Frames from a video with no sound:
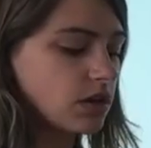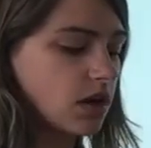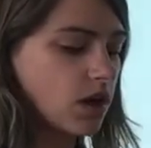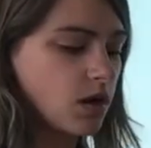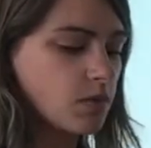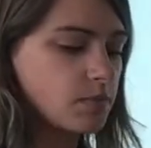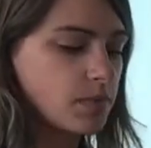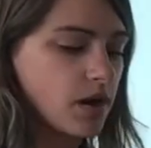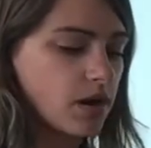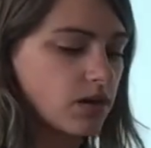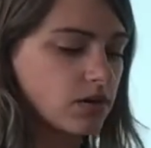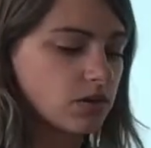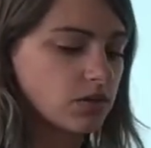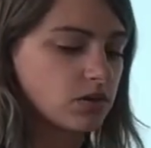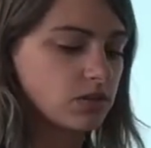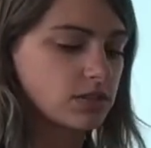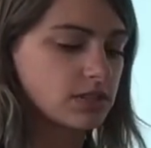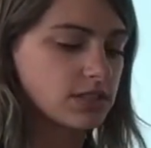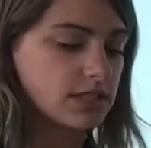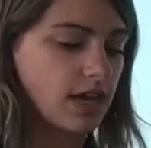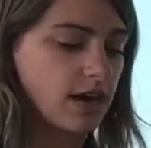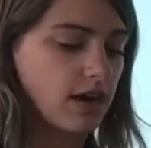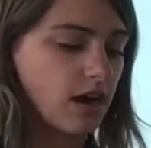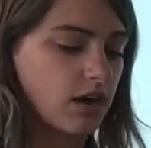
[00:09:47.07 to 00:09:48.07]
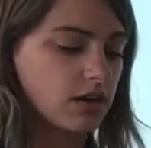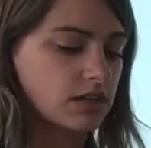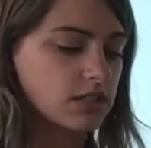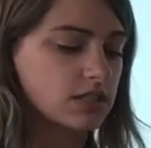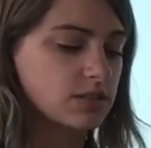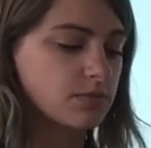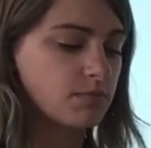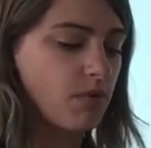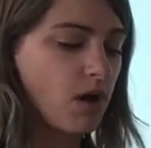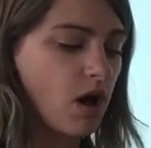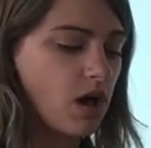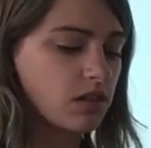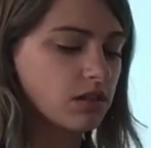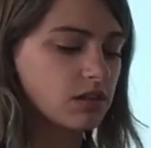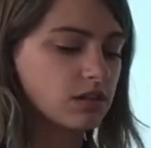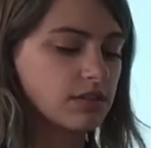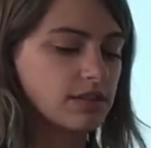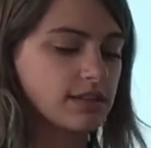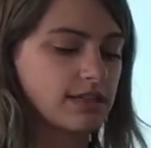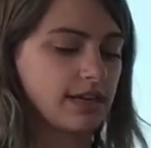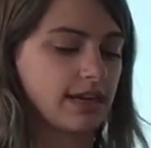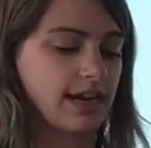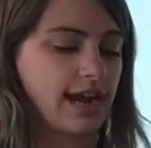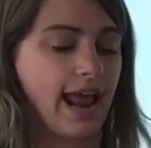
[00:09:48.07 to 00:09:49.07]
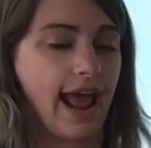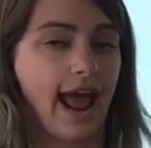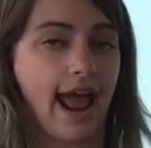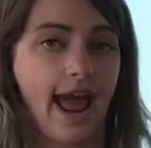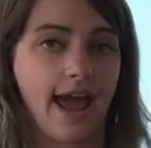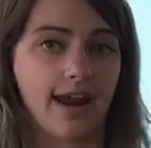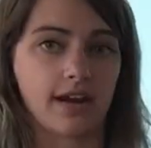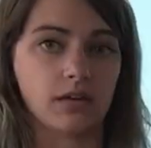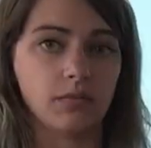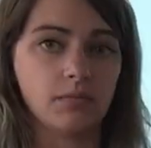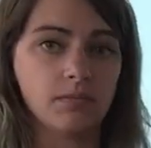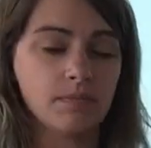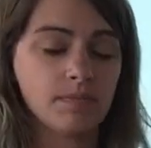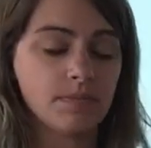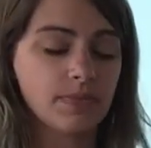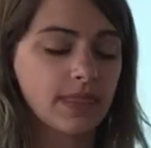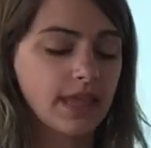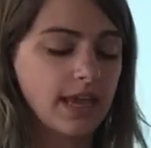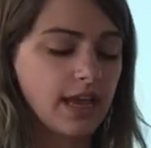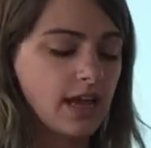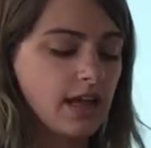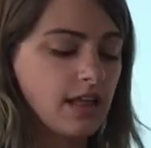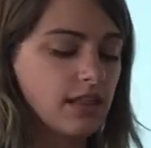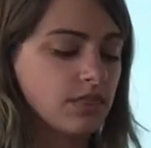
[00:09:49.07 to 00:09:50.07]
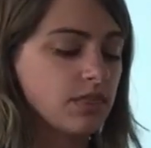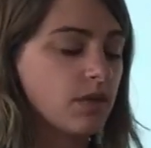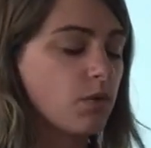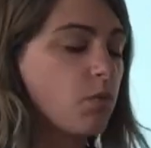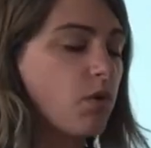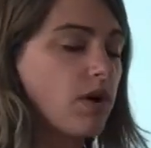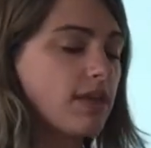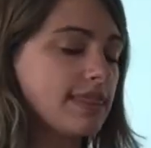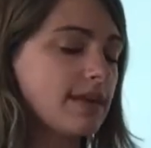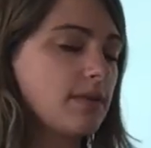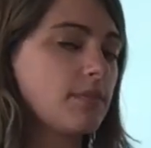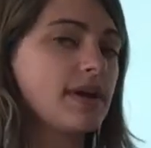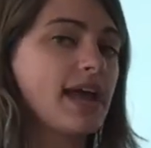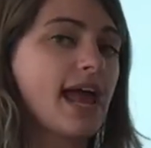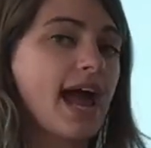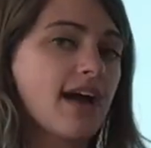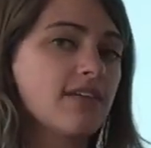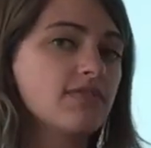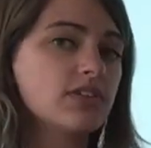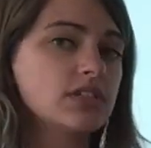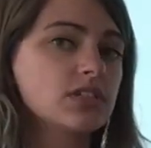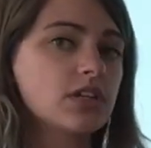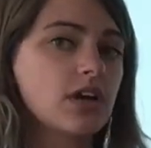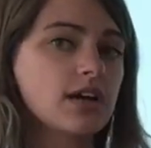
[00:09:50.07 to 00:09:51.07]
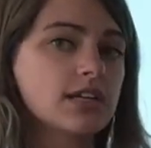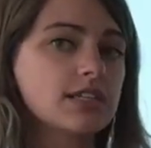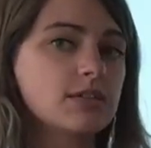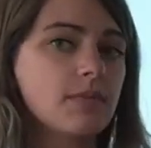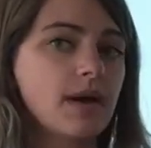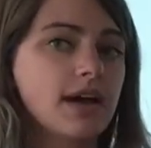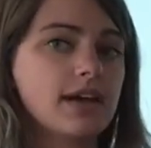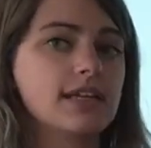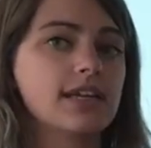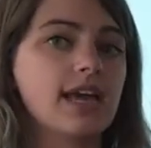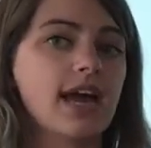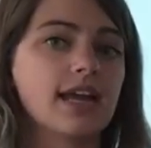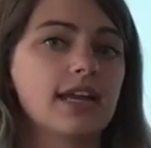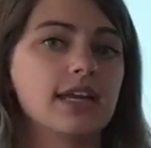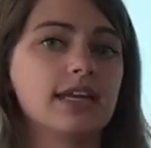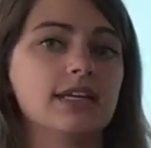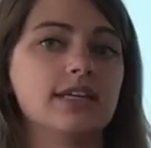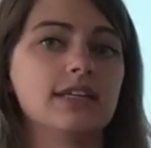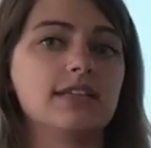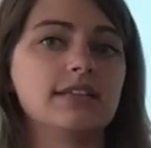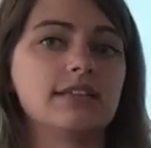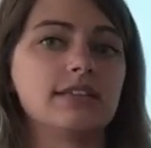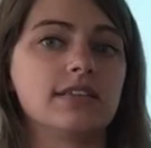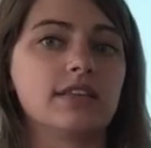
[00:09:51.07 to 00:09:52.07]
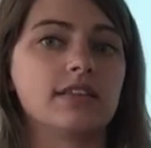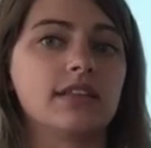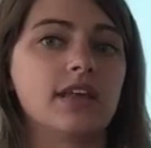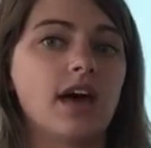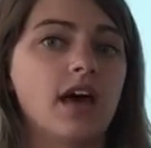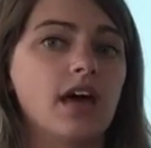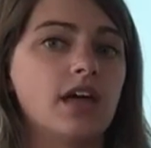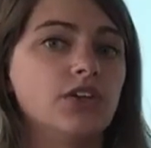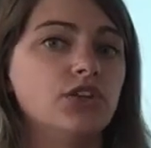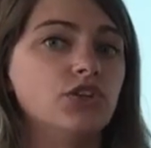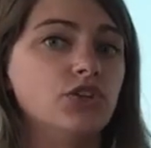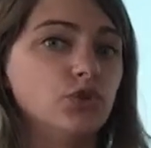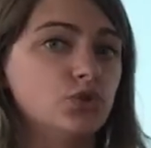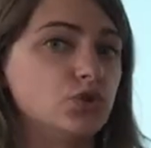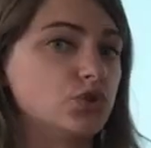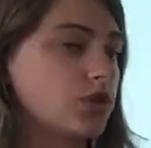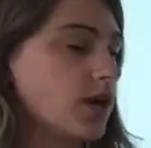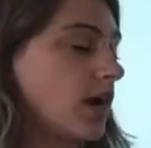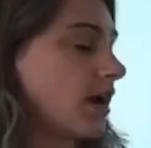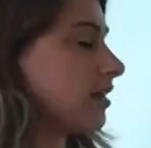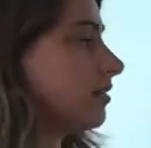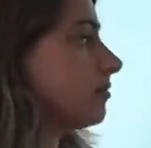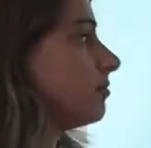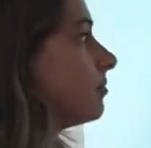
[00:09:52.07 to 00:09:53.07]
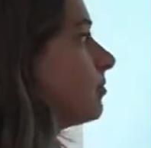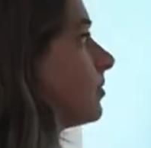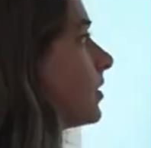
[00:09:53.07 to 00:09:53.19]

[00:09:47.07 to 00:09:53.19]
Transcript: are our particles that are smaller than an atom. And the one that we haven't talked about yet is the neutron.